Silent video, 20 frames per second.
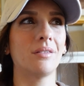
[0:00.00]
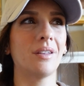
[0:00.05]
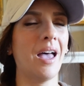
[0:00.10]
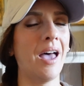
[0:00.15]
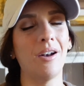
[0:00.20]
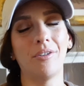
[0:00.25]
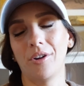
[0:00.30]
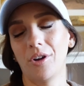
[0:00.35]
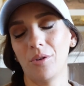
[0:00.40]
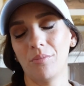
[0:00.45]

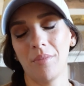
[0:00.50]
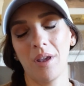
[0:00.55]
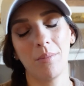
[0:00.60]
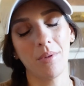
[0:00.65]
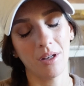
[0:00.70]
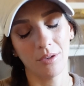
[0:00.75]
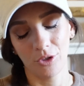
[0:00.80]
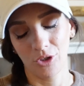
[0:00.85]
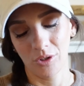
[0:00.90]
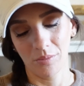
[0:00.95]
I don't know, maybe
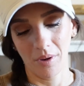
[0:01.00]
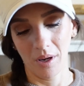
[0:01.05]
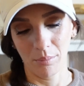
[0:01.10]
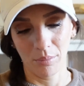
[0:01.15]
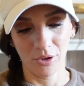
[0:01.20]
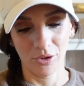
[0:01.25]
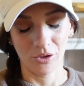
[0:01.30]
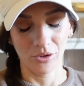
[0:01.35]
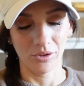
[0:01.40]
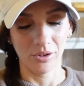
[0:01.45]
that was just my
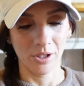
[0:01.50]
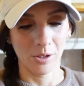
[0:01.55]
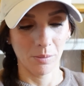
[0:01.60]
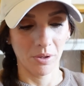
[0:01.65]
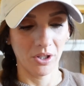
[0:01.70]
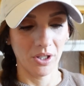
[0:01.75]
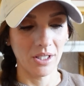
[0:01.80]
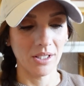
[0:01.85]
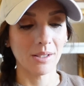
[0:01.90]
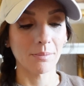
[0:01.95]
personal
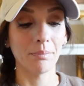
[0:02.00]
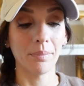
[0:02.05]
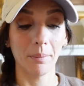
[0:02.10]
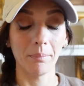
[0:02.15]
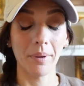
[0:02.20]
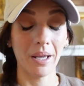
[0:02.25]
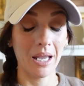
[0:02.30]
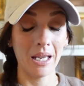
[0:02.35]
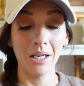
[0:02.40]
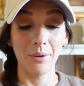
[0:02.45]
experience. But,
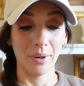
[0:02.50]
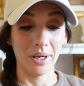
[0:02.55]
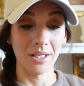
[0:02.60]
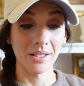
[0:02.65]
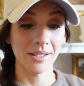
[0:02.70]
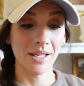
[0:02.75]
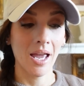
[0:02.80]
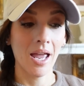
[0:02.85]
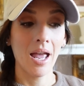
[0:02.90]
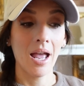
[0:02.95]
but
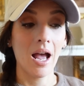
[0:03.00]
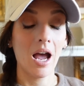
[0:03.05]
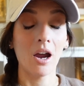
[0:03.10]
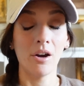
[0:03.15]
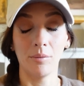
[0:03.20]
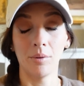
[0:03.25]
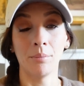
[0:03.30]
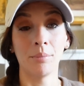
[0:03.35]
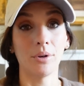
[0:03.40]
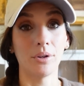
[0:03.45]
anyways, I
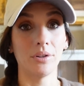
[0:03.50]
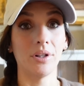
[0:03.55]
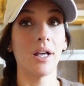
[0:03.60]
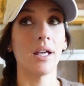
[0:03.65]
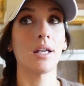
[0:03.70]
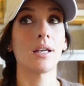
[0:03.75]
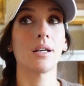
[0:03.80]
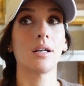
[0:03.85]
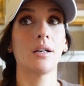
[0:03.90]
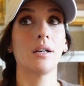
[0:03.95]
remember
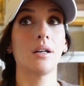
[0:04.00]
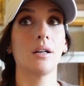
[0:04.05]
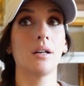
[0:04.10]
like